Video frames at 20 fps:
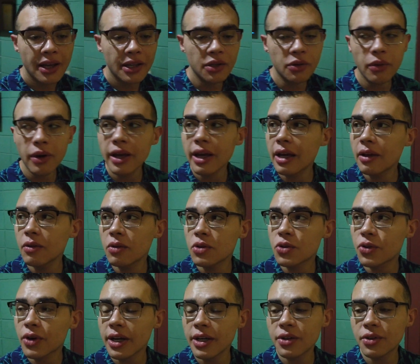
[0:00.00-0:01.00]
Anyway, I will
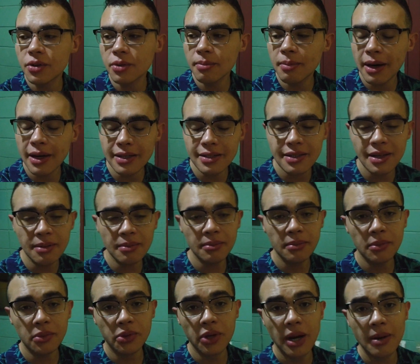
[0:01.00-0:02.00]
try to buy some
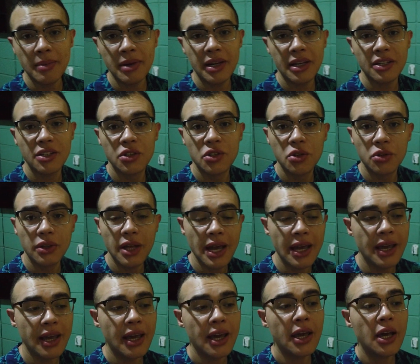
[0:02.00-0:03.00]
remedies
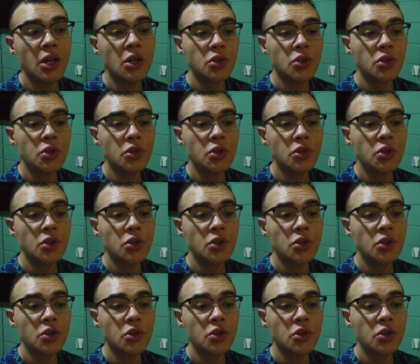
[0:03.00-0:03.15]
today.